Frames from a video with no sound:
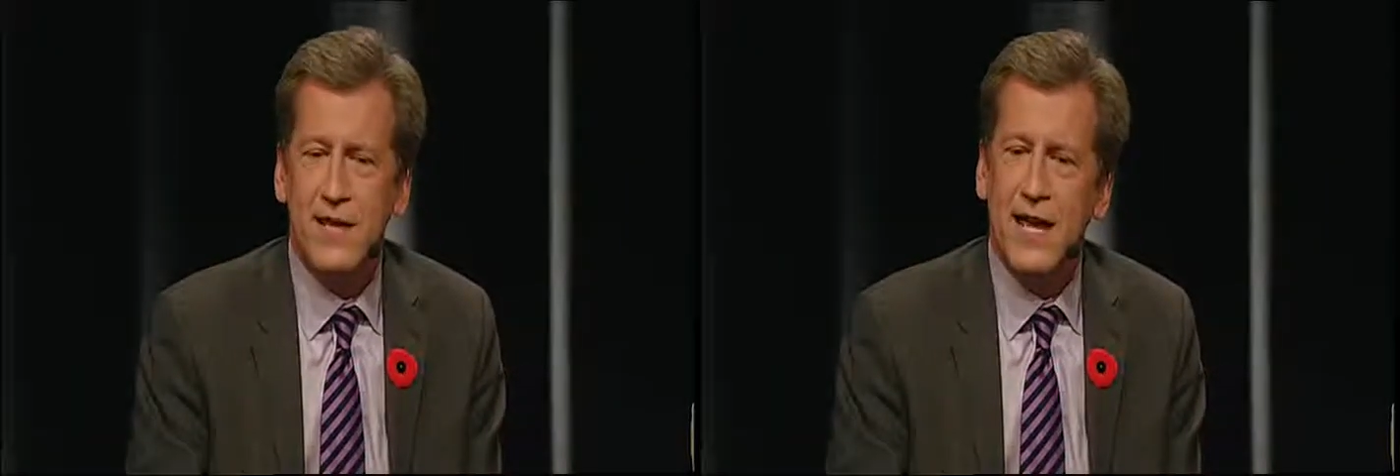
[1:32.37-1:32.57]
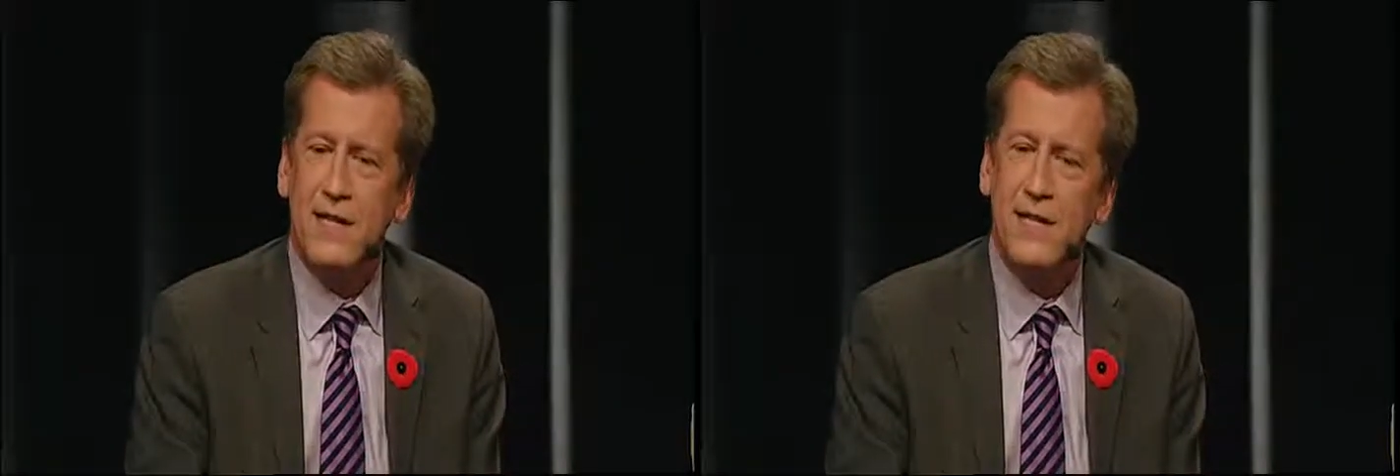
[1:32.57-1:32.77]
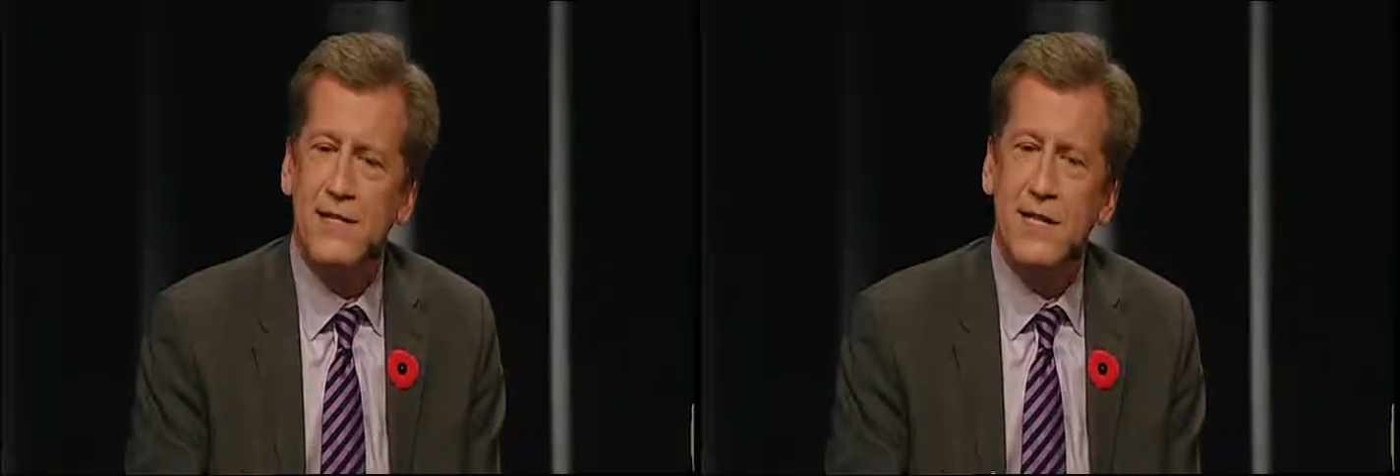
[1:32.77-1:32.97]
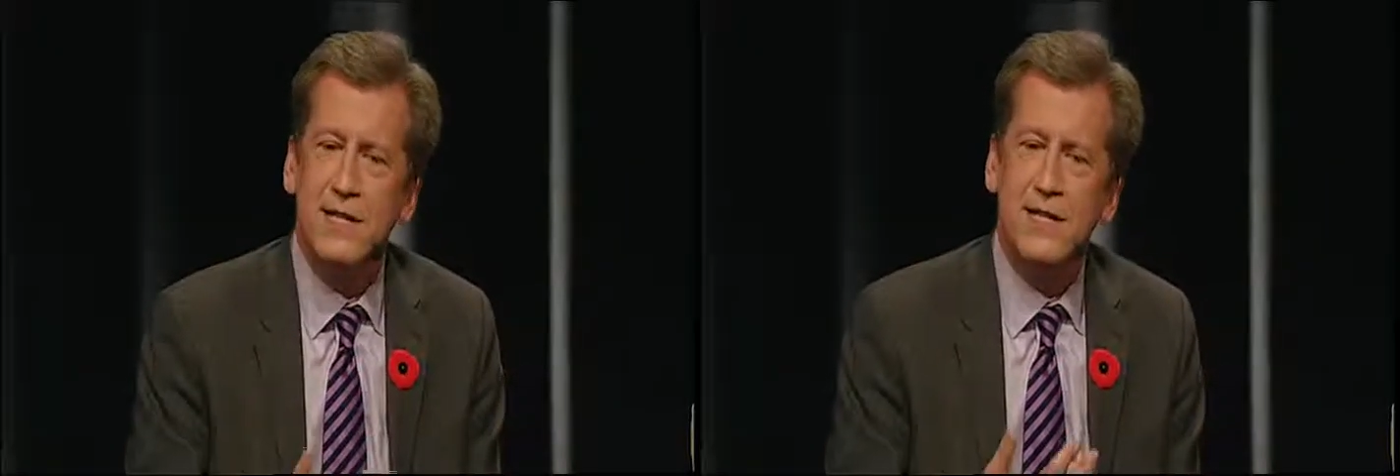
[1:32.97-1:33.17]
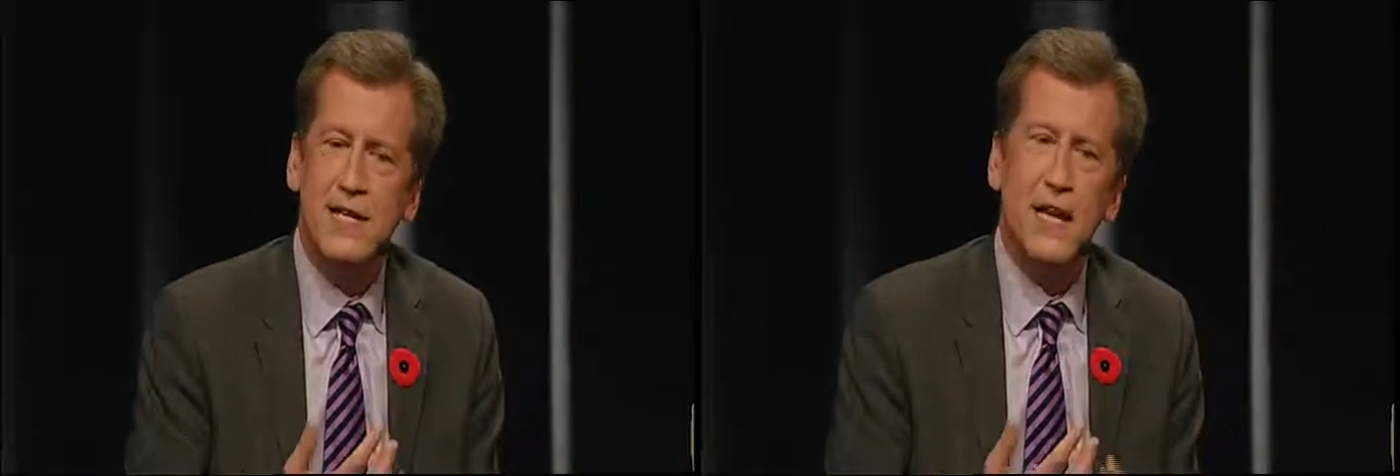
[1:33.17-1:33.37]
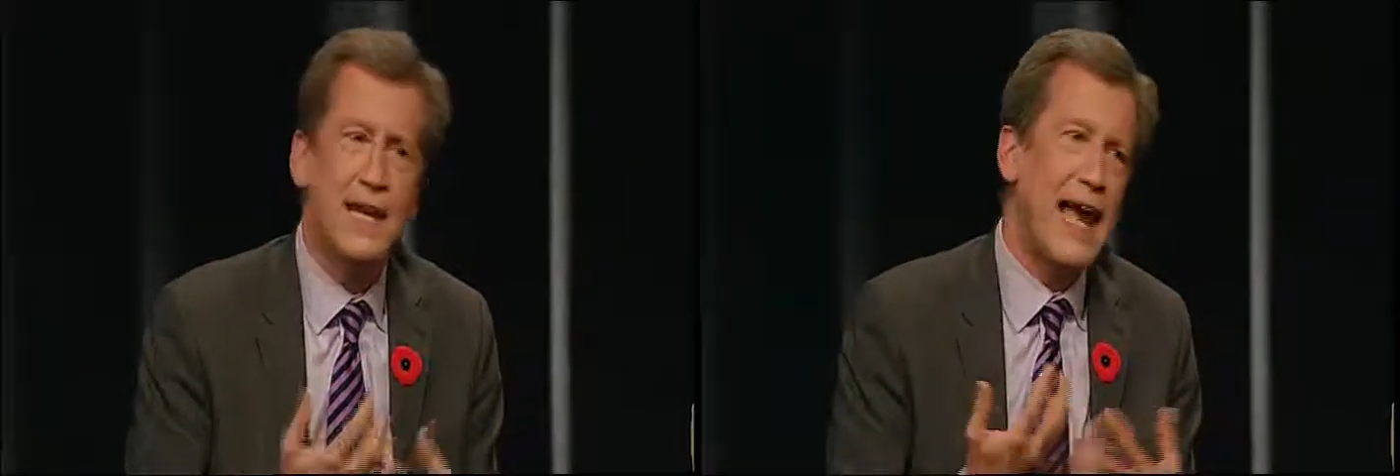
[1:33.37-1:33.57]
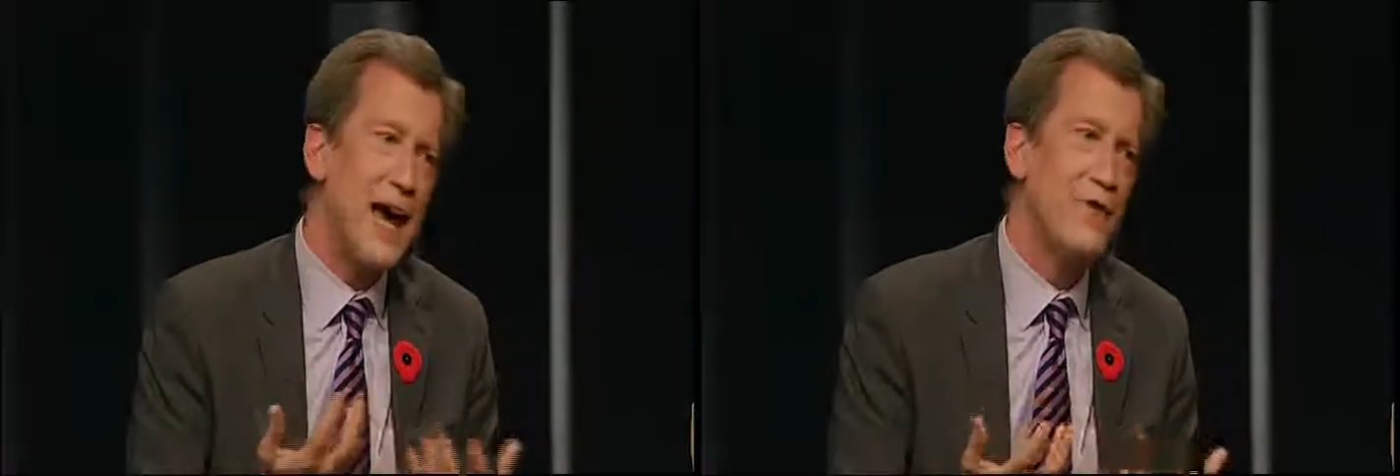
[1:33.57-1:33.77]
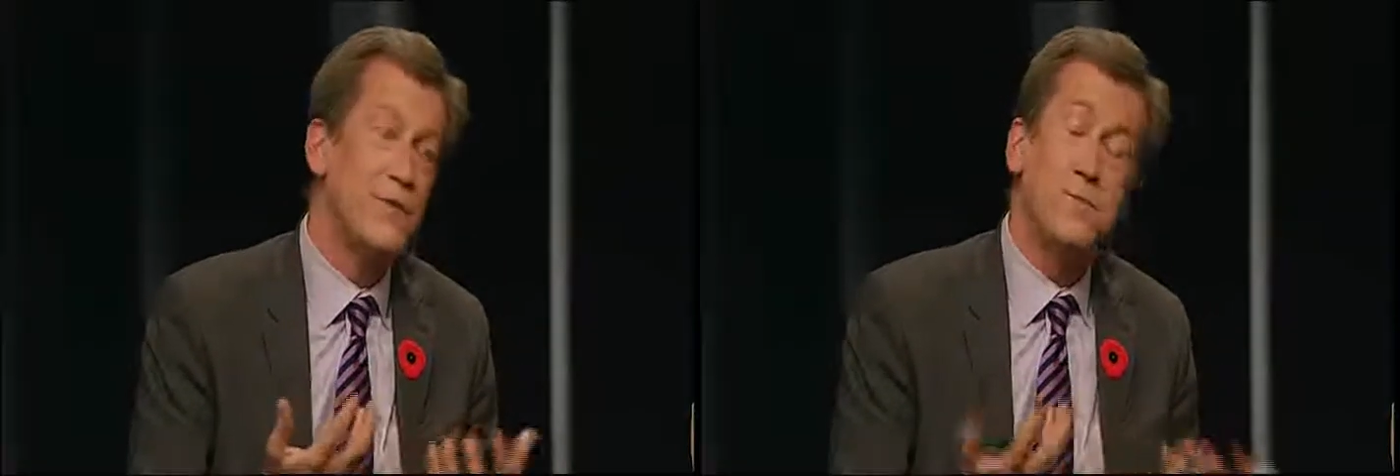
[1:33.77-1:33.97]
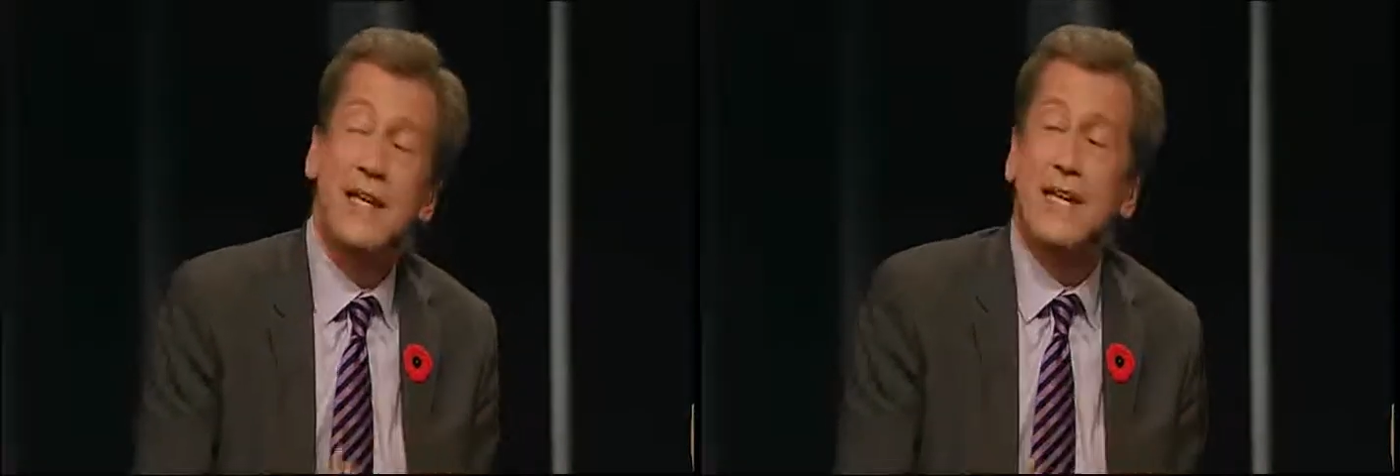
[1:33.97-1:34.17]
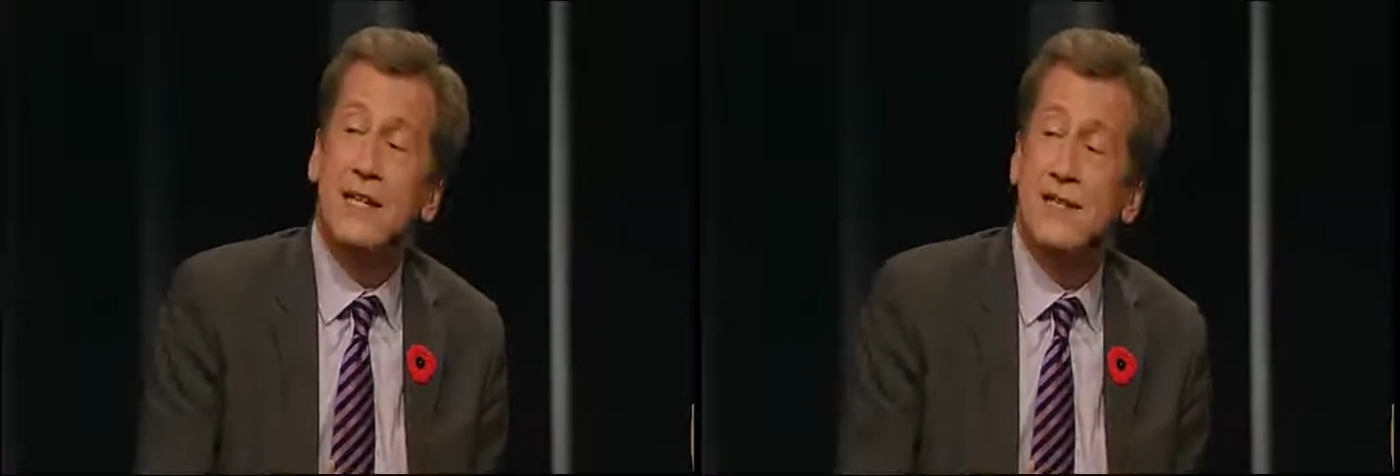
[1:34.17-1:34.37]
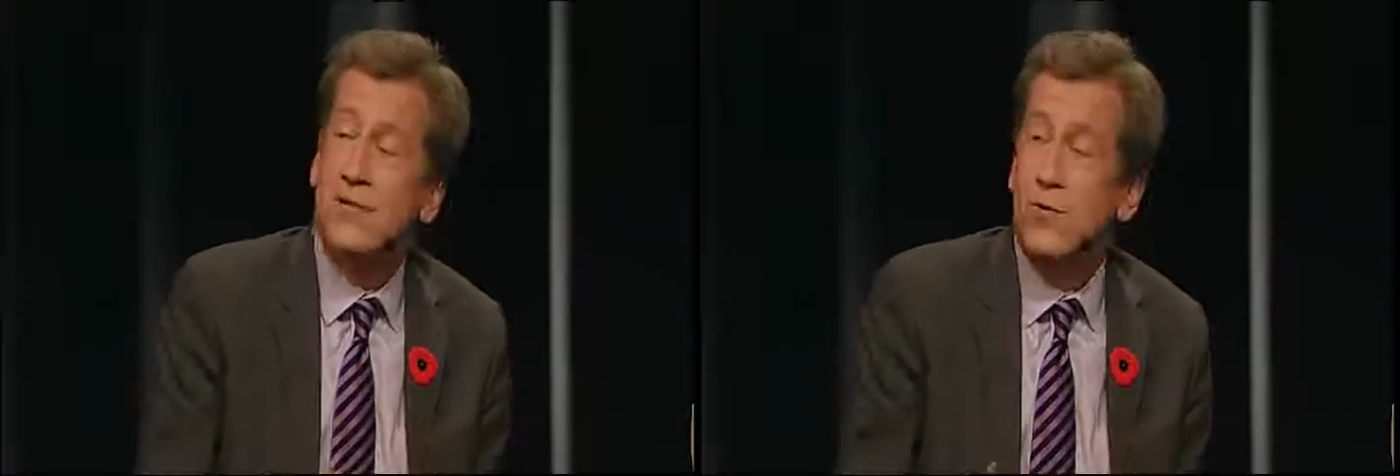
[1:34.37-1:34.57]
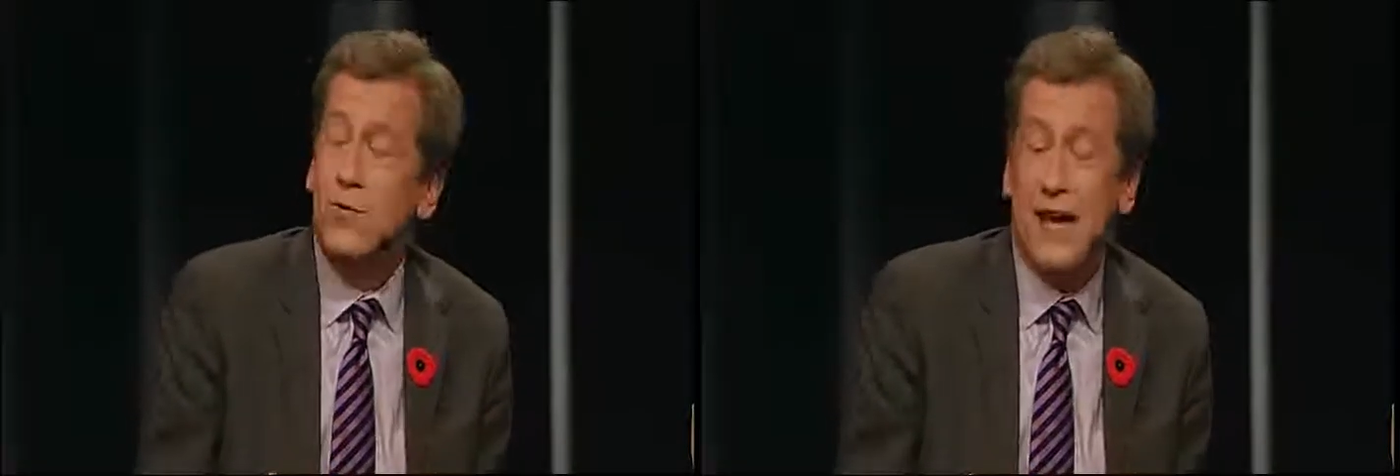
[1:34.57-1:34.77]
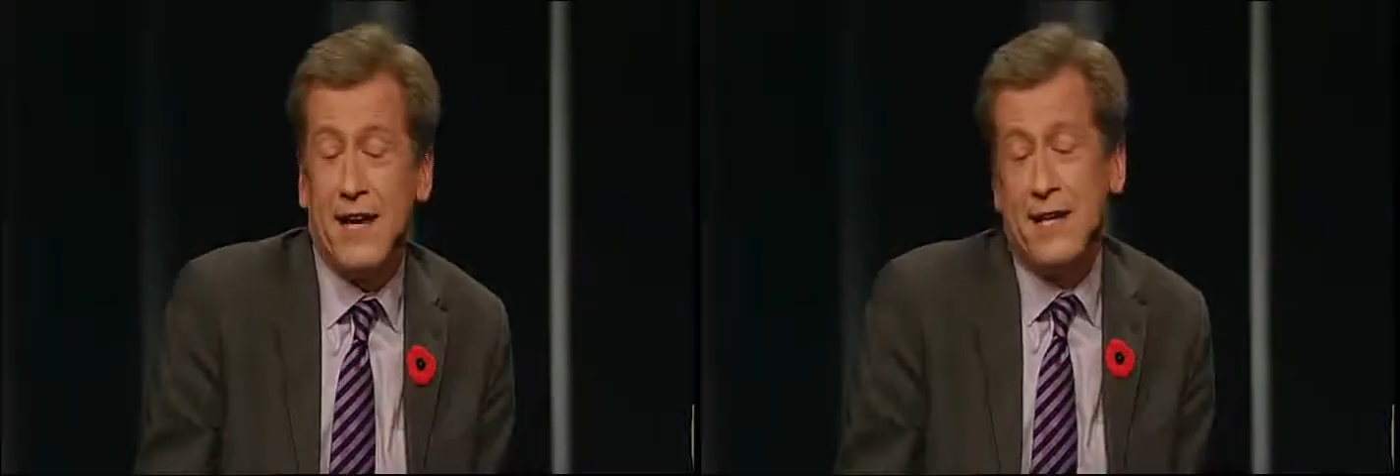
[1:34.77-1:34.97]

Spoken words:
And CBC allows me to do that.